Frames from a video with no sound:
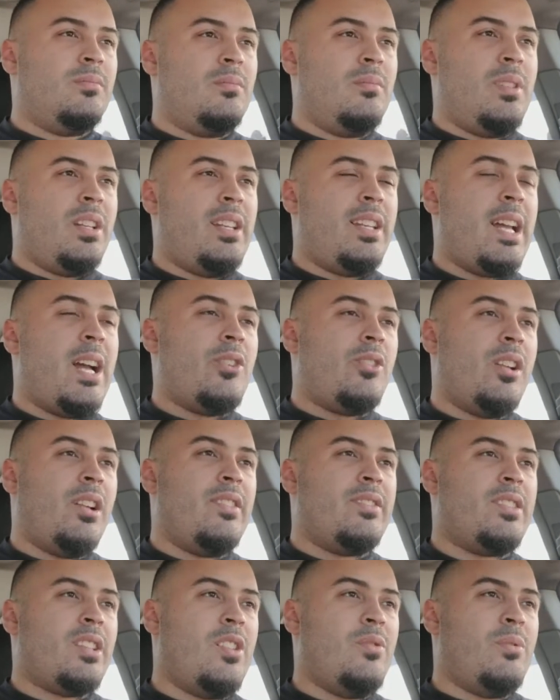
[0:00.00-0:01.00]
And now all
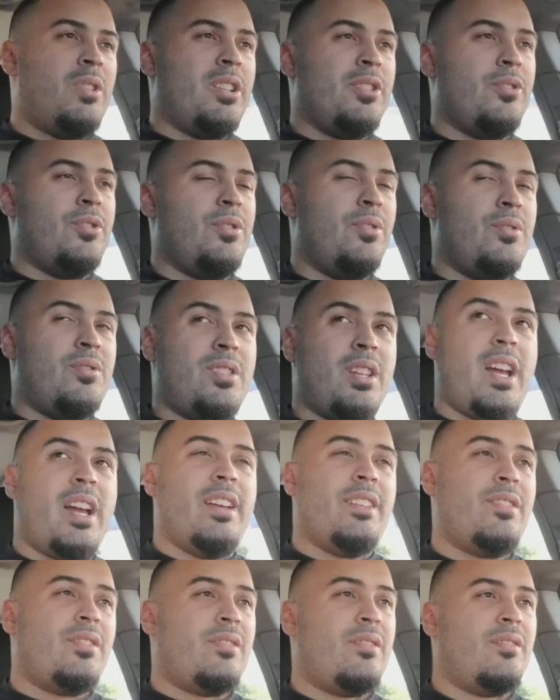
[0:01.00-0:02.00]
of a sudden one of their dudes
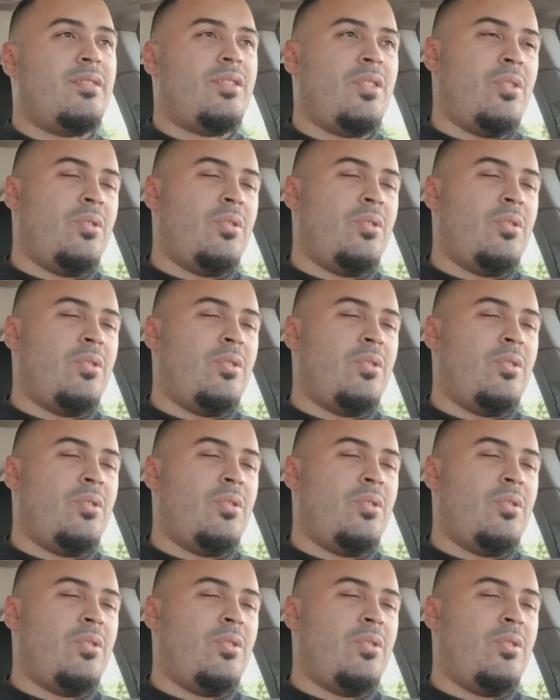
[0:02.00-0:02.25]
dies, so